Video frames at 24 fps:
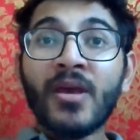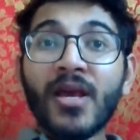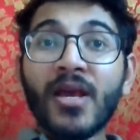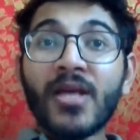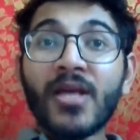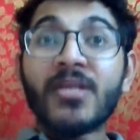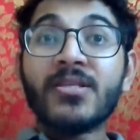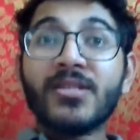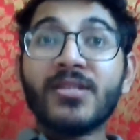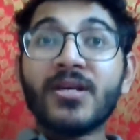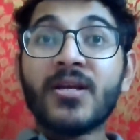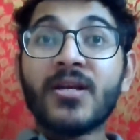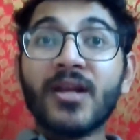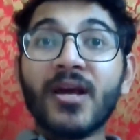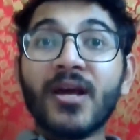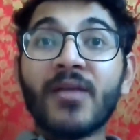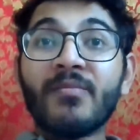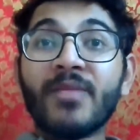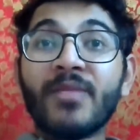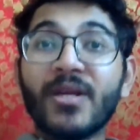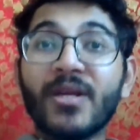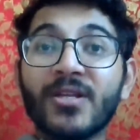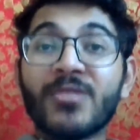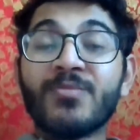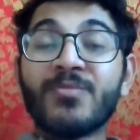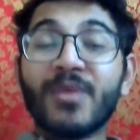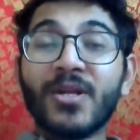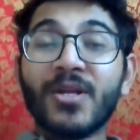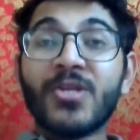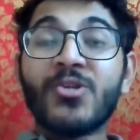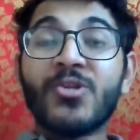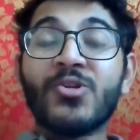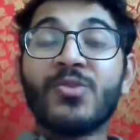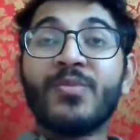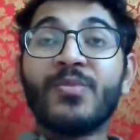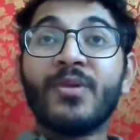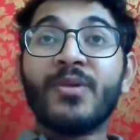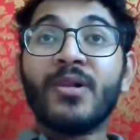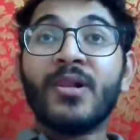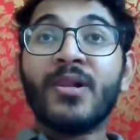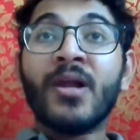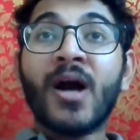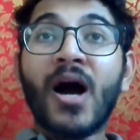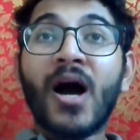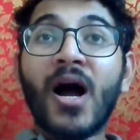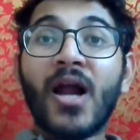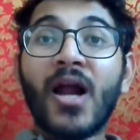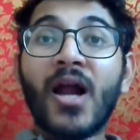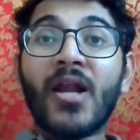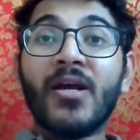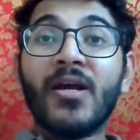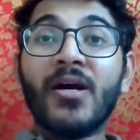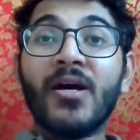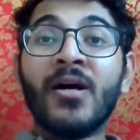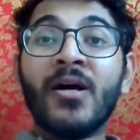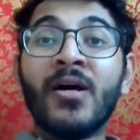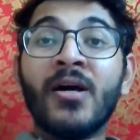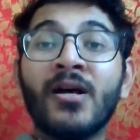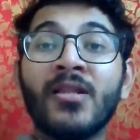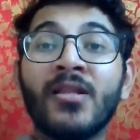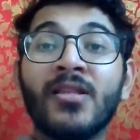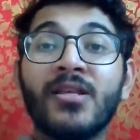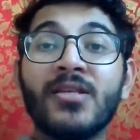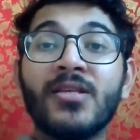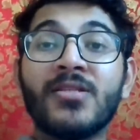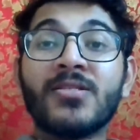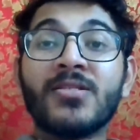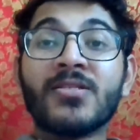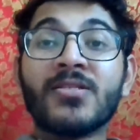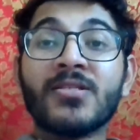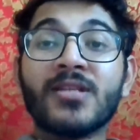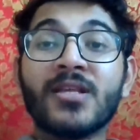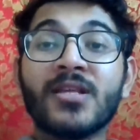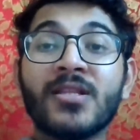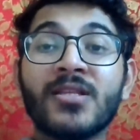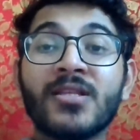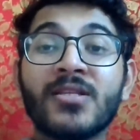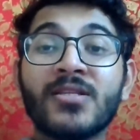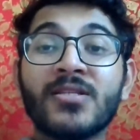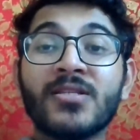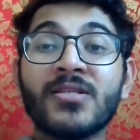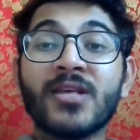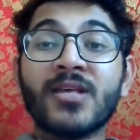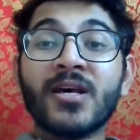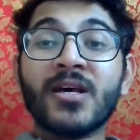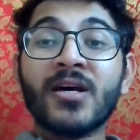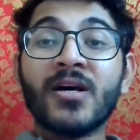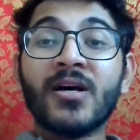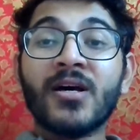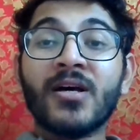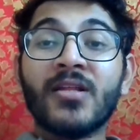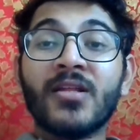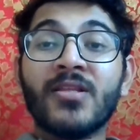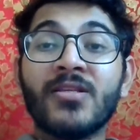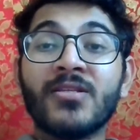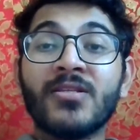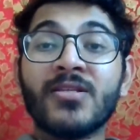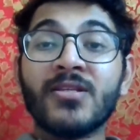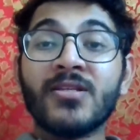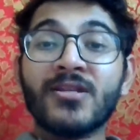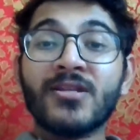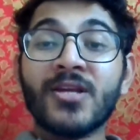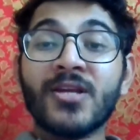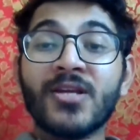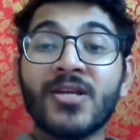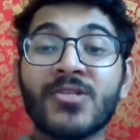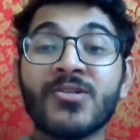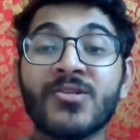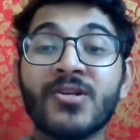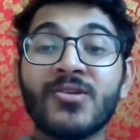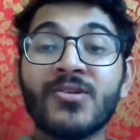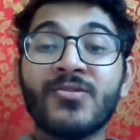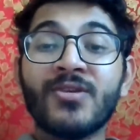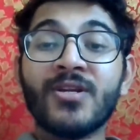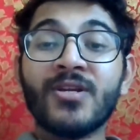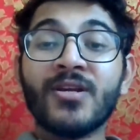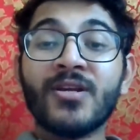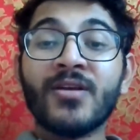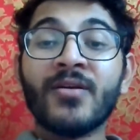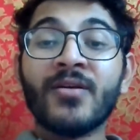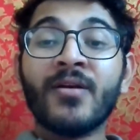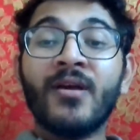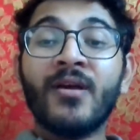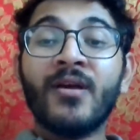is a crime that is punishable under this international treaty.